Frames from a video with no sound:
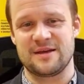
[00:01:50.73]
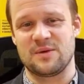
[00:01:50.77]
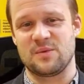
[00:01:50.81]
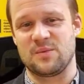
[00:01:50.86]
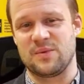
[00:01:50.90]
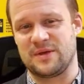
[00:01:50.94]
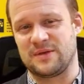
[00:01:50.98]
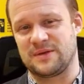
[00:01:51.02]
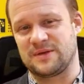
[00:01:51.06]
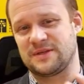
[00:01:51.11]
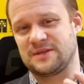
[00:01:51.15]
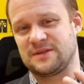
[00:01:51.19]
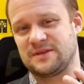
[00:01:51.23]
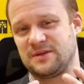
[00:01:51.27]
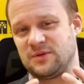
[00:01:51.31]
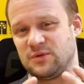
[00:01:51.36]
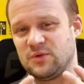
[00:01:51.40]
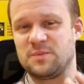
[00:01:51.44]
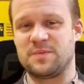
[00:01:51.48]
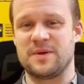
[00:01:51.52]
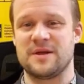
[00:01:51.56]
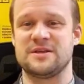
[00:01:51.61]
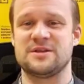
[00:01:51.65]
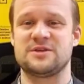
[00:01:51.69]
with
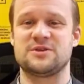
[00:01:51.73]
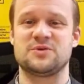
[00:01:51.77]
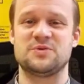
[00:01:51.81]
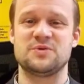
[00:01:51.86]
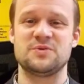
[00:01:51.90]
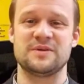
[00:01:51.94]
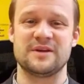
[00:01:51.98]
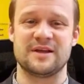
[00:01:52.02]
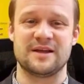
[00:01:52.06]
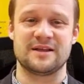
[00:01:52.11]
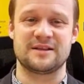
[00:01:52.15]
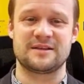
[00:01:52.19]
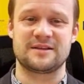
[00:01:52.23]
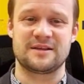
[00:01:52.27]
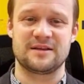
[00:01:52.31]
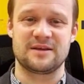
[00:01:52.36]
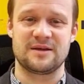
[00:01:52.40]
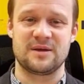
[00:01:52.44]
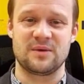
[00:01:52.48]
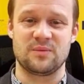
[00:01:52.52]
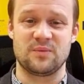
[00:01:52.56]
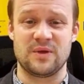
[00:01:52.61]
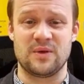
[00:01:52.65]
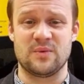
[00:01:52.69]
European Schoolnet,
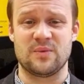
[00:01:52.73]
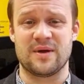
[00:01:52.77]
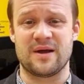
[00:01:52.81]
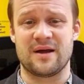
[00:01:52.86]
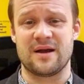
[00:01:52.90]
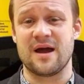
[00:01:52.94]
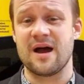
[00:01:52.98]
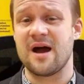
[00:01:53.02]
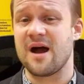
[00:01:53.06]
we were